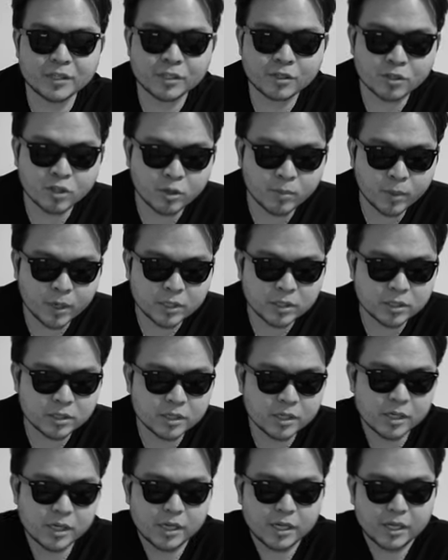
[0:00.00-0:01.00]
it so much
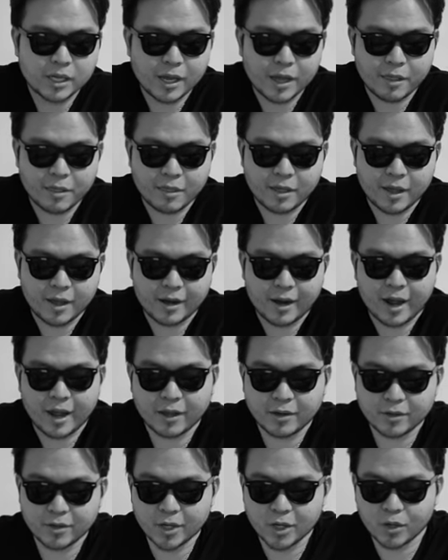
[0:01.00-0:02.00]
and that
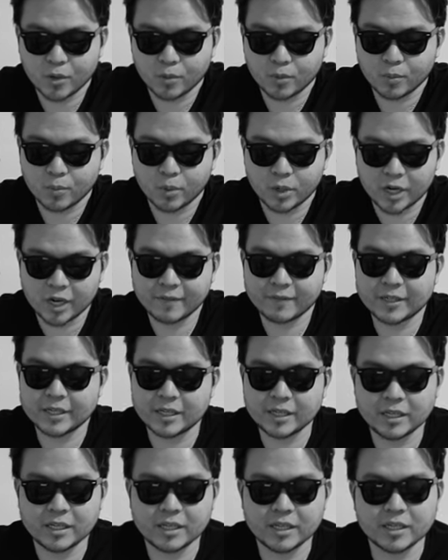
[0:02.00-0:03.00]
I know whatever
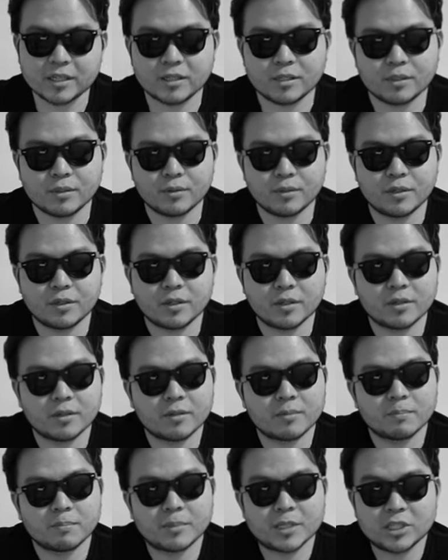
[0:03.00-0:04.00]
they did to
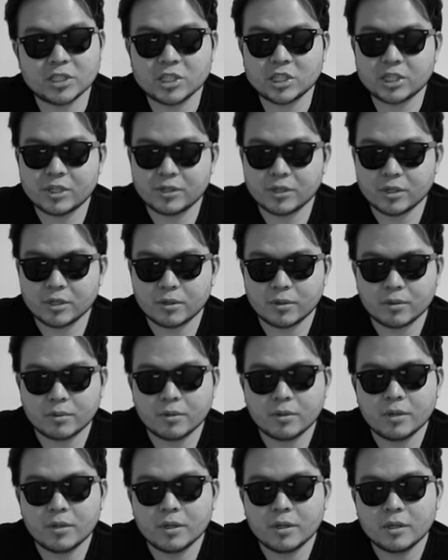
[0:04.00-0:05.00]
the
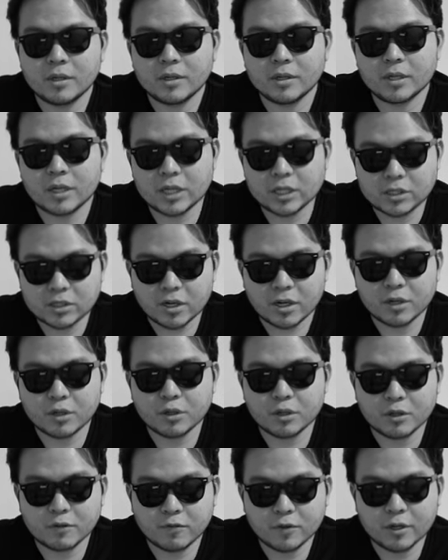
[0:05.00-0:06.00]
material, it's not
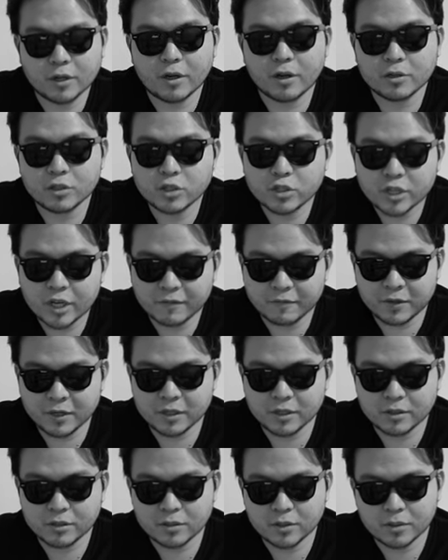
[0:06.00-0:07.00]
good for
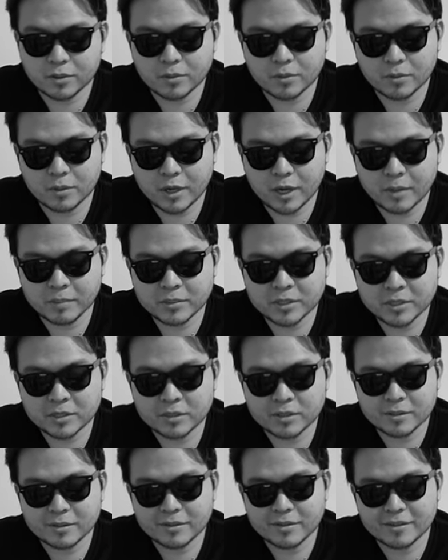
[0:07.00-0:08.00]
longevity. So I'm
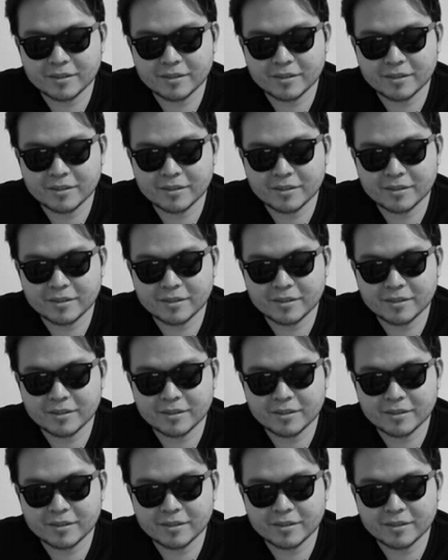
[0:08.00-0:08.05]
just,